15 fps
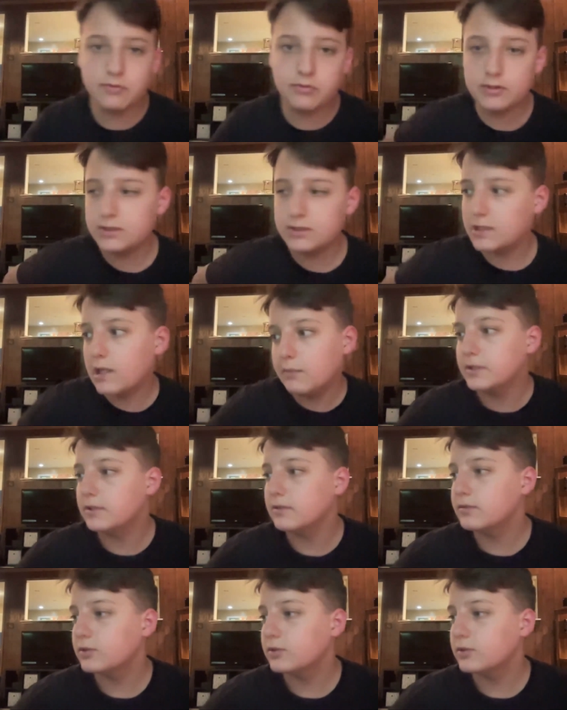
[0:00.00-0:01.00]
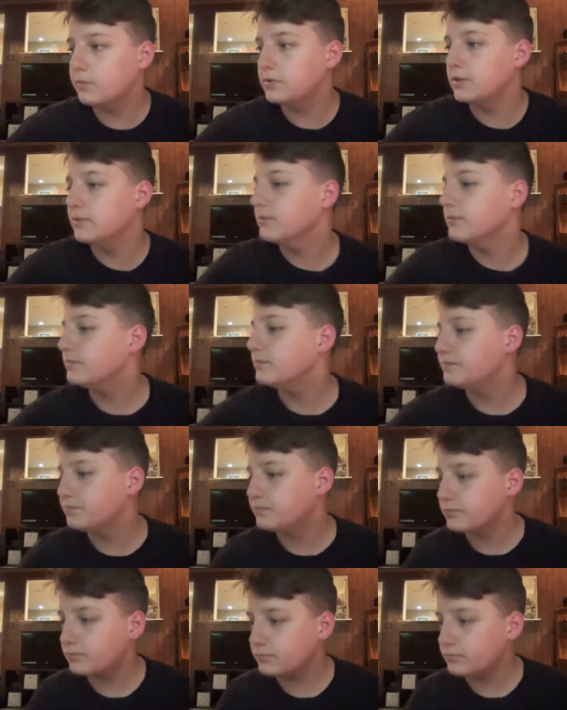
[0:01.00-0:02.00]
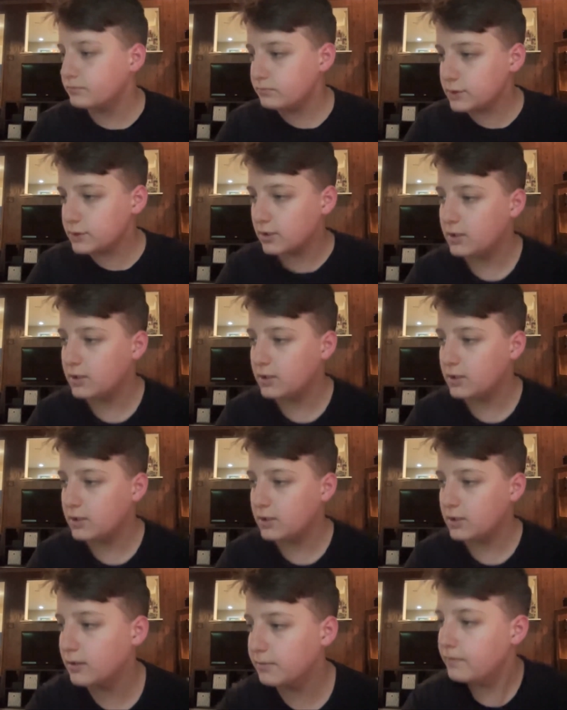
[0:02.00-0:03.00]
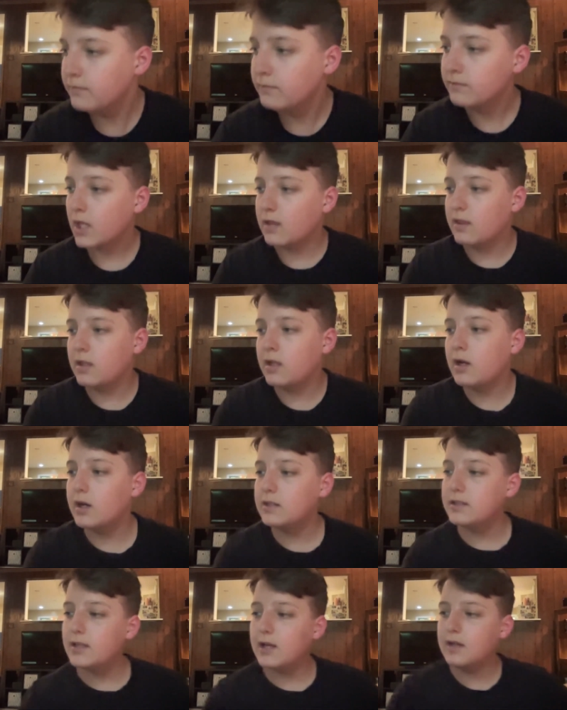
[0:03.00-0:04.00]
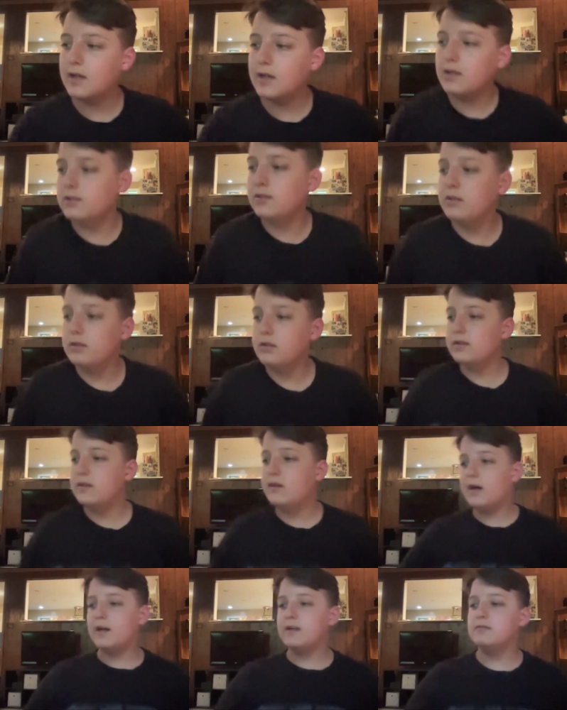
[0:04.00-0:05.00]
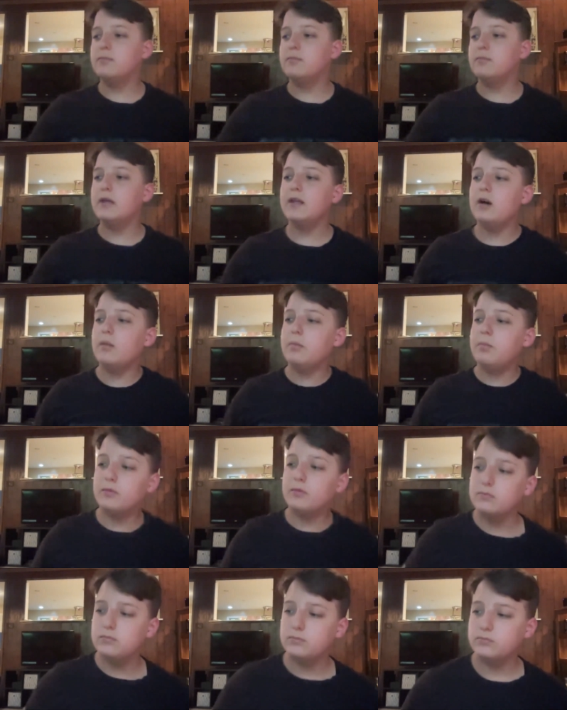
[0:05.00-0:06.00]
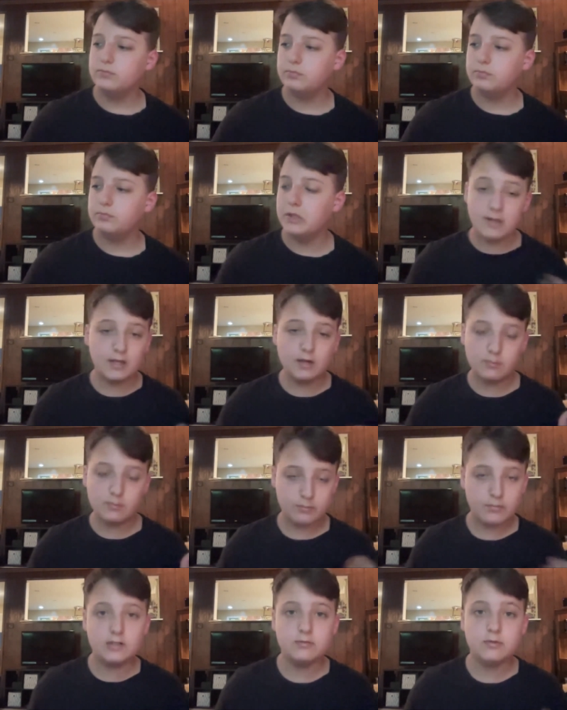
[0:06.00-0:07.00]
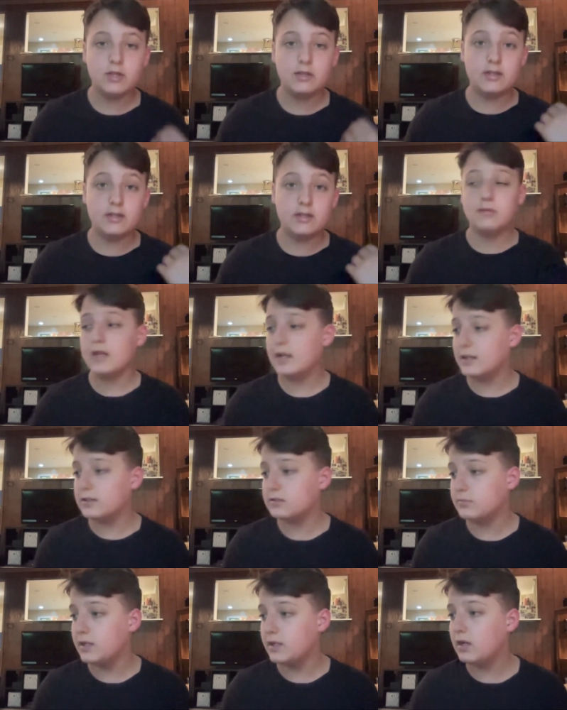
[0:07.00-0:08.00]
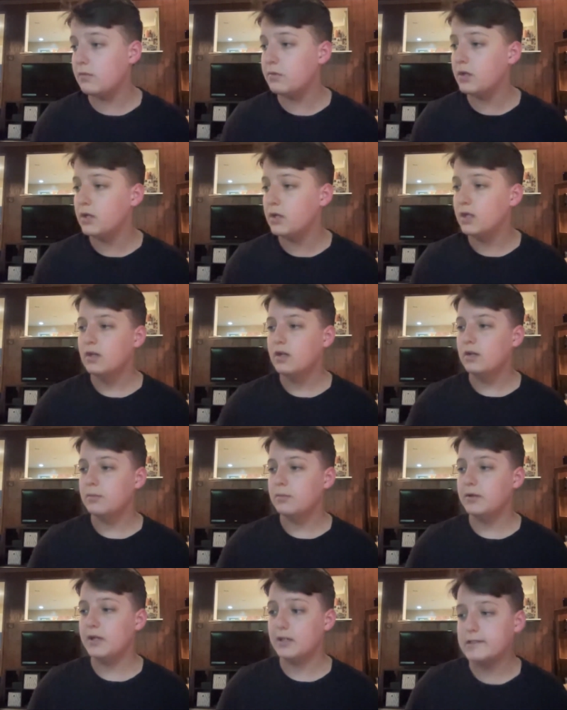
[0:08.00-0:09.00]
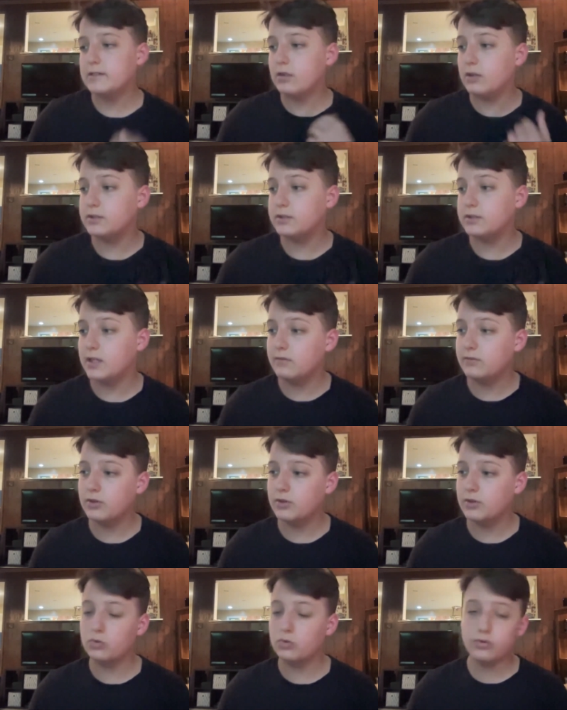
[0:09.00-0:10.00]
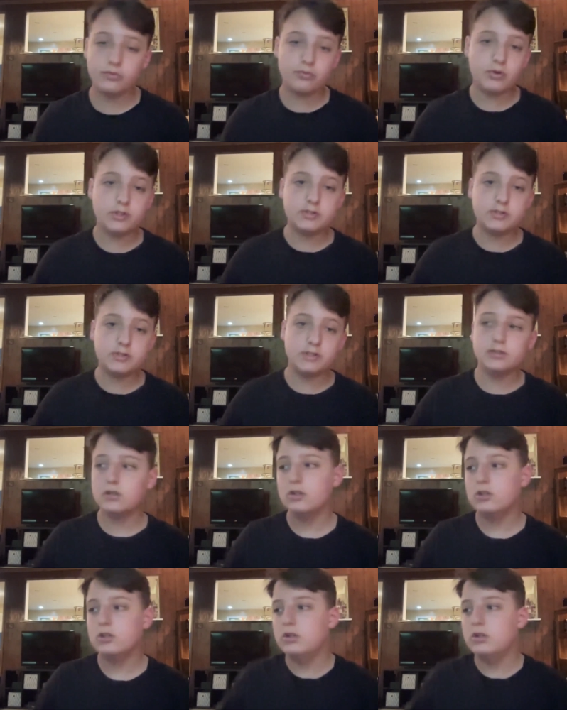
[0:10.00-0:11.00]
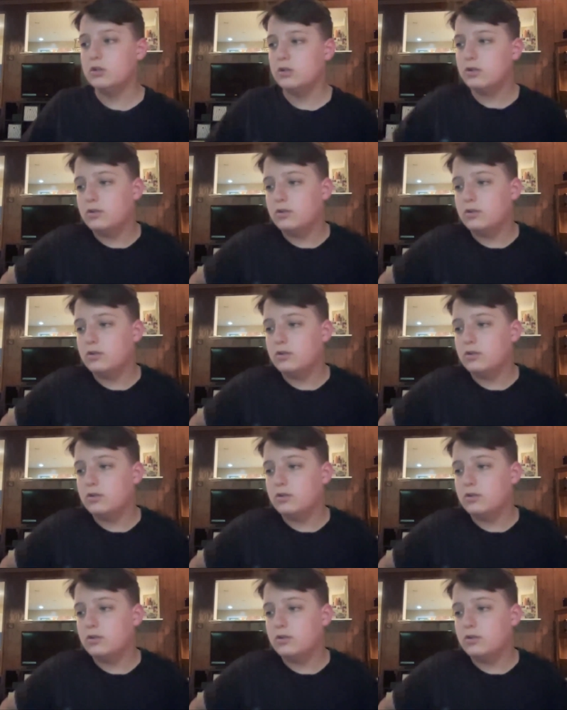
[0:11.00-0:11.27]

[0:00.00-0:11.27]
where the difference comes in. The God that man has made up because they lost sight of the truth versus